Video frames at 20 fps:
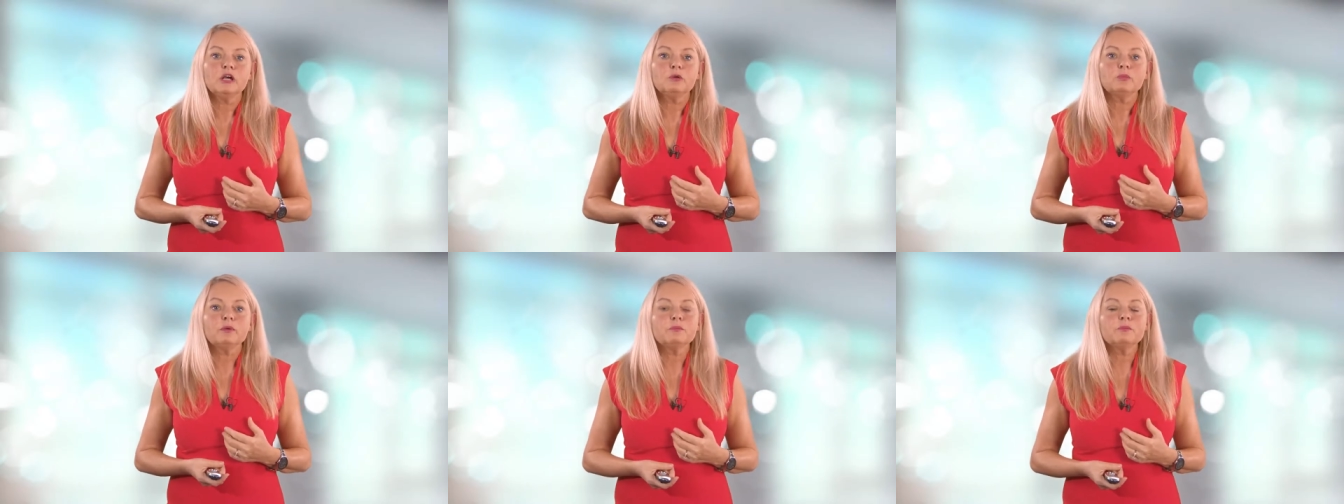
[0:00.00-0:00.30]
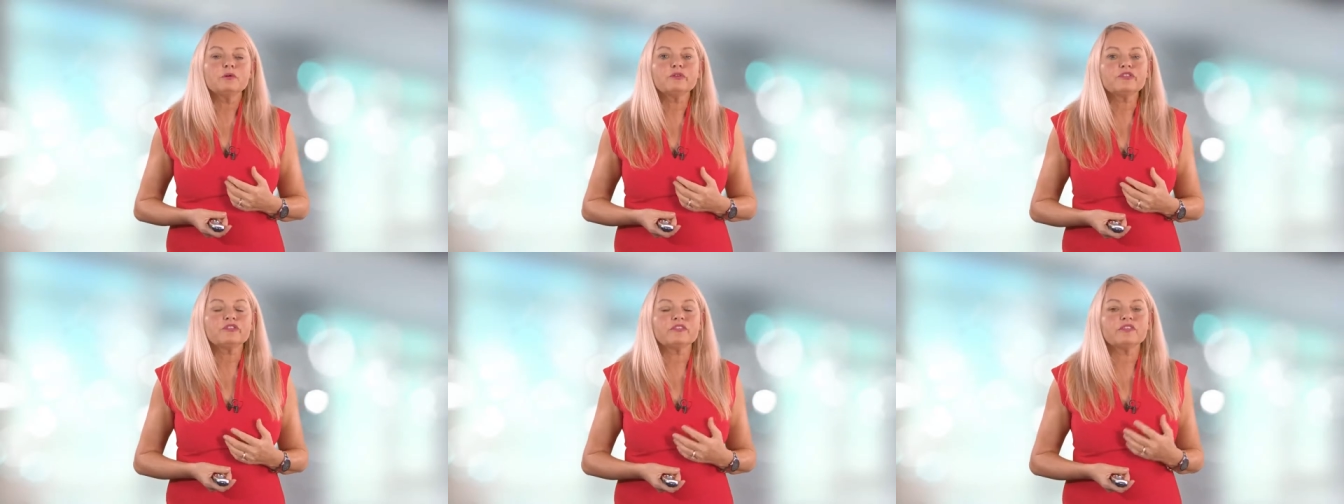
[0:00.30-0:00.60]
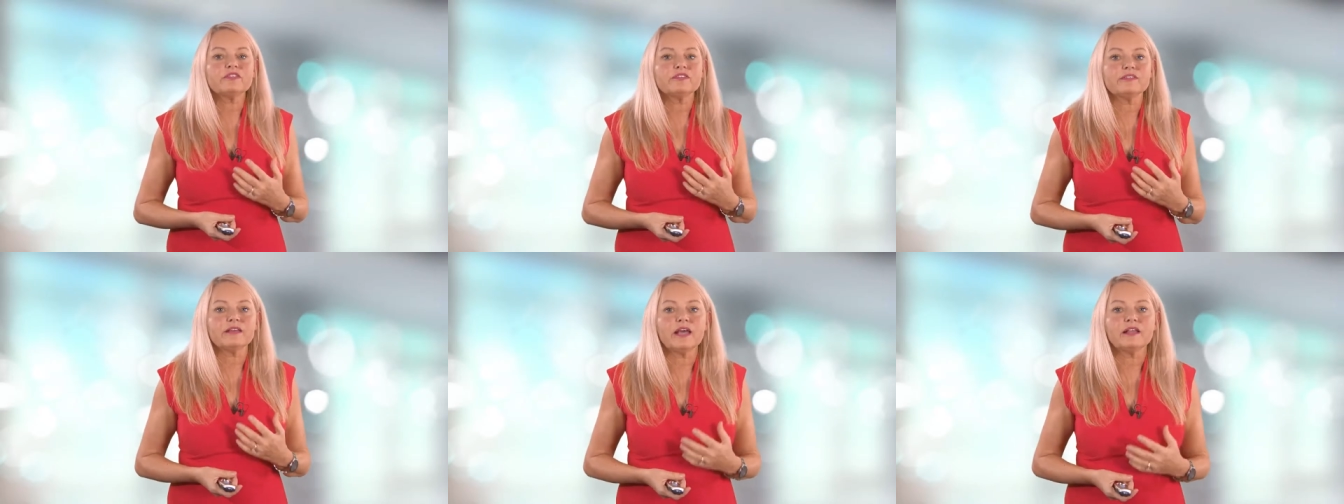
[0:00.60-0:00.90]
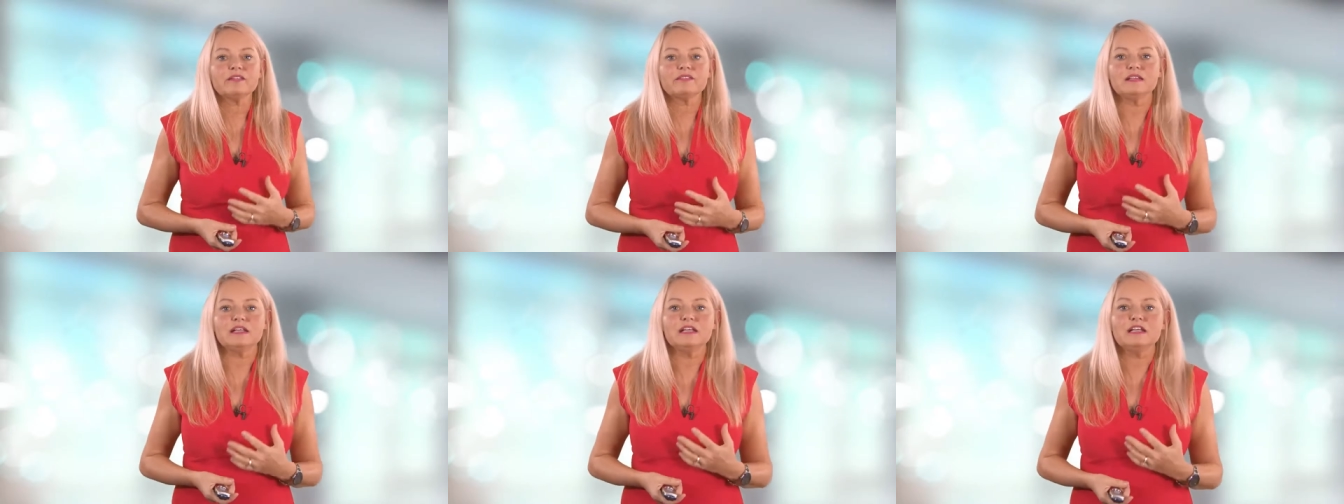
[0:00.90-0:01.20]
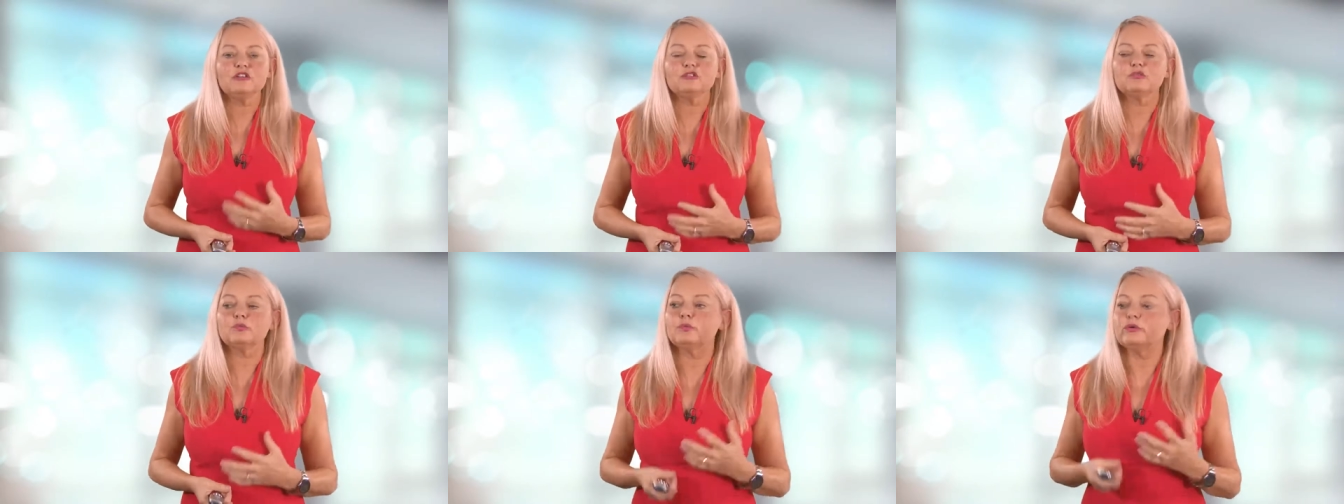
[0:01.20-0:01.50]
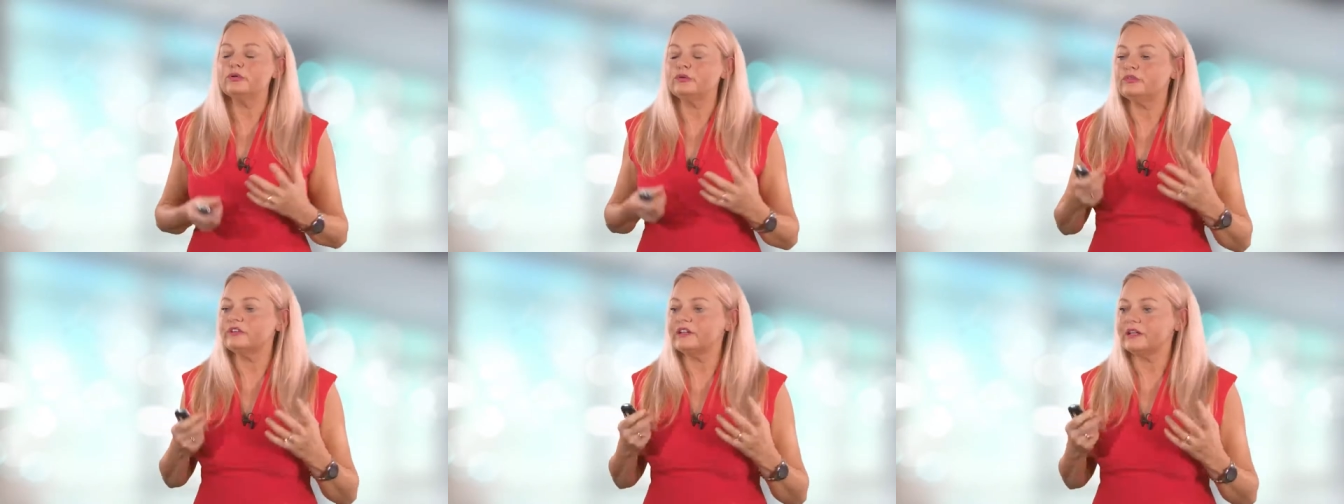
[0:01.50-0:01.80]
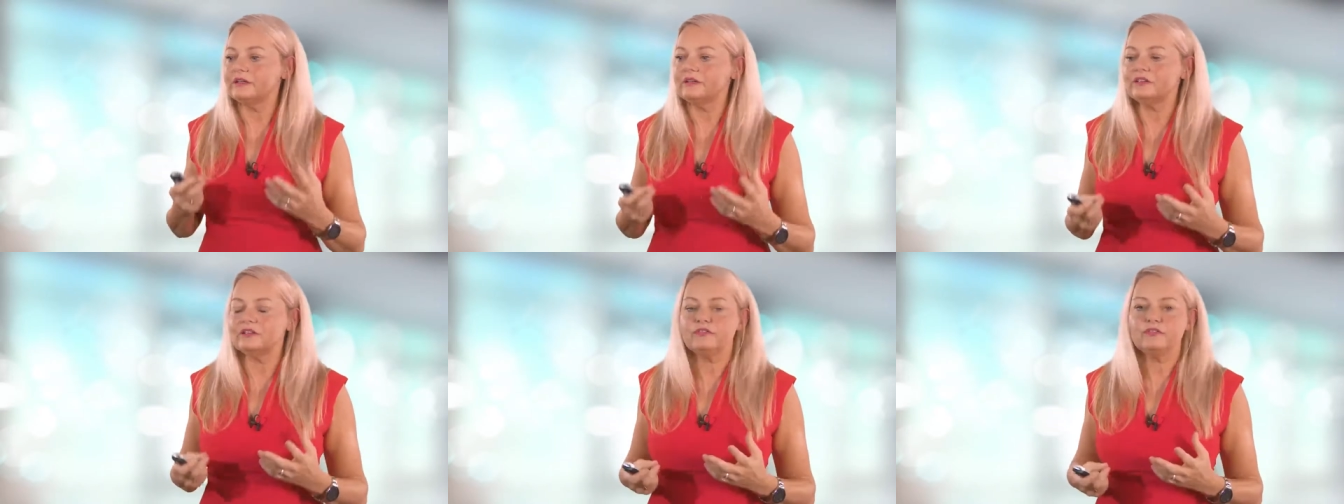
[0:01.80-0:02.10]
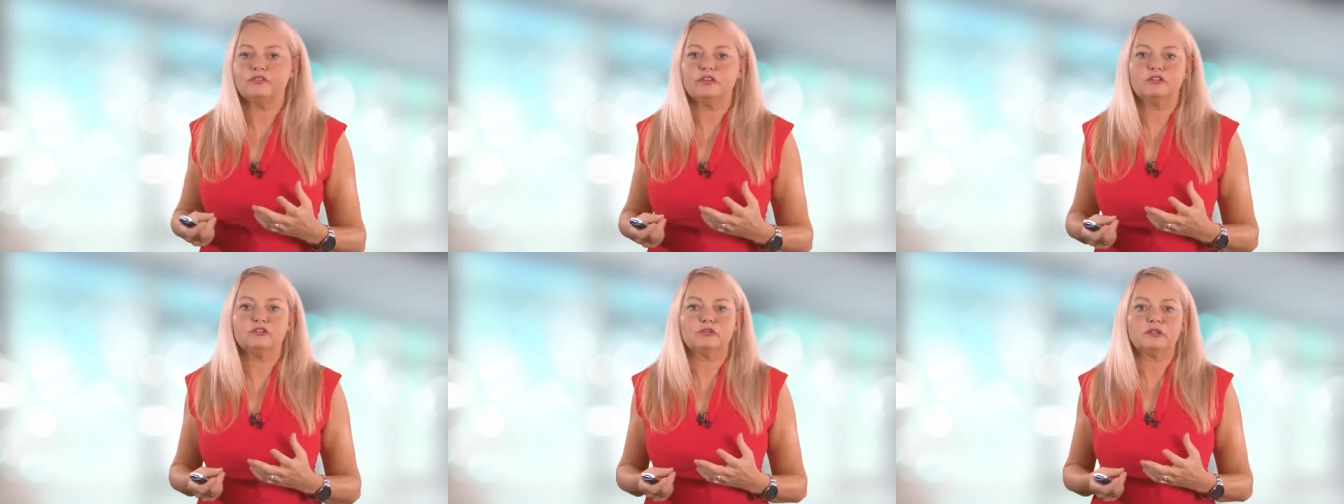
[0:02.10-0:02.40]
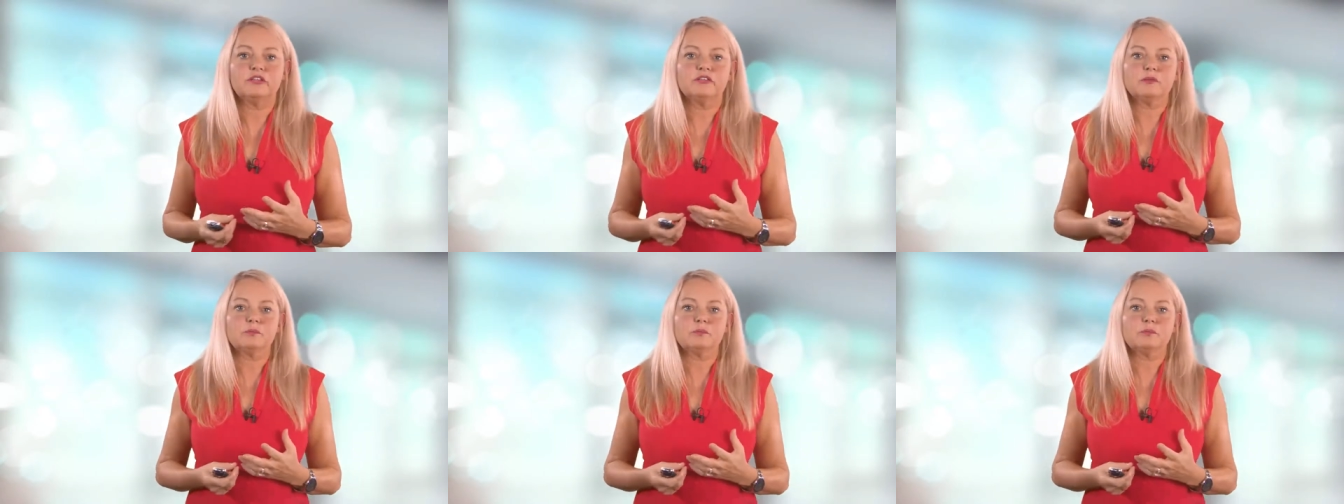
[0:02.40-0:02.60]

We must assess each wound individually.